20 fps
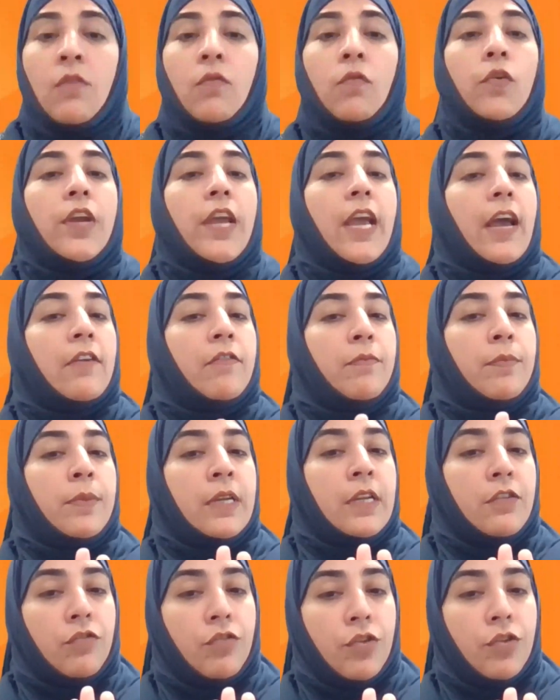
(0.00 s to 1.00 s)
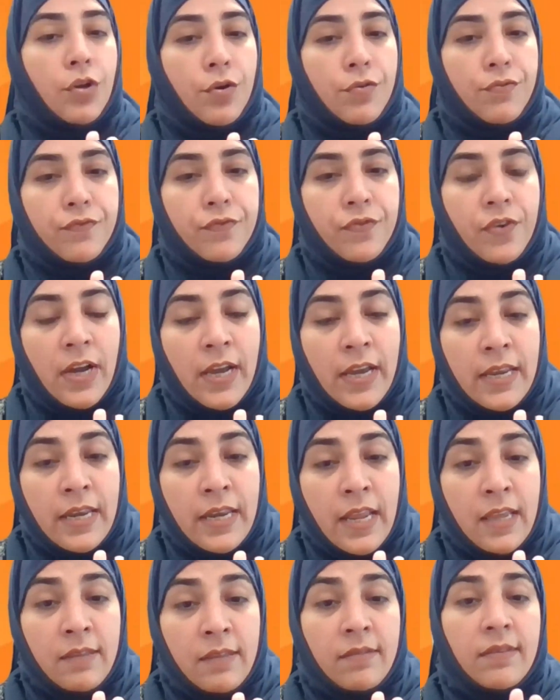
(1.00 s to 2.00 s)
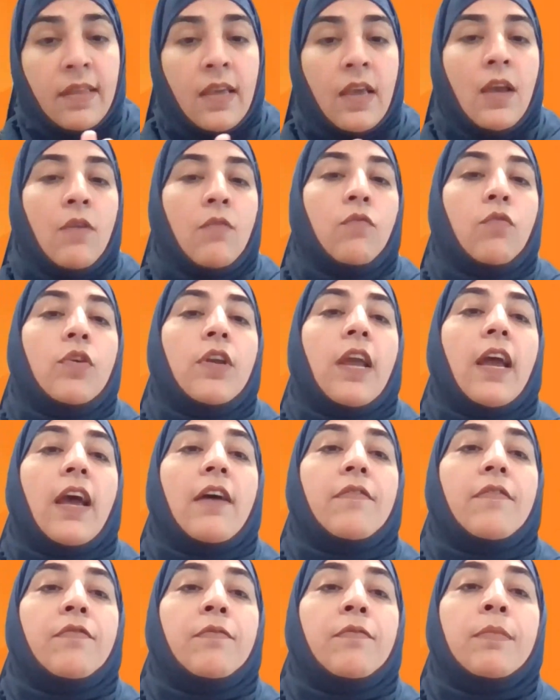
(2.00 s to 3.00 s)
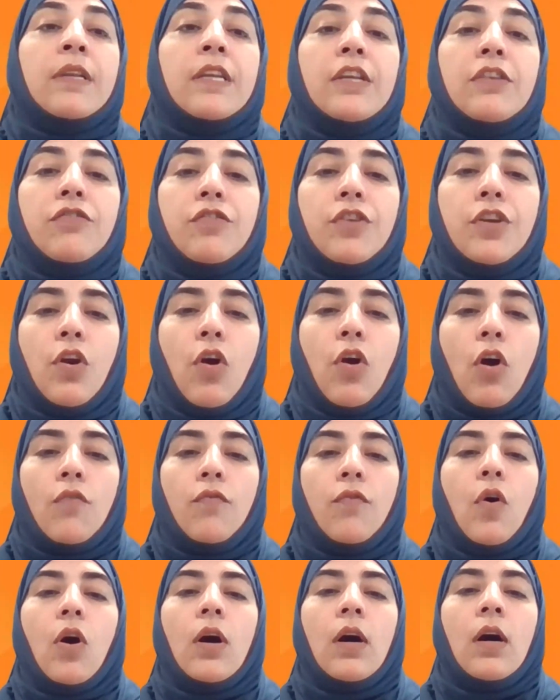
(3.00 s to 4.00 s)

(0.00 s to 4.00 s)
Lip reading: we have Ministry of Finance, we have Ministry of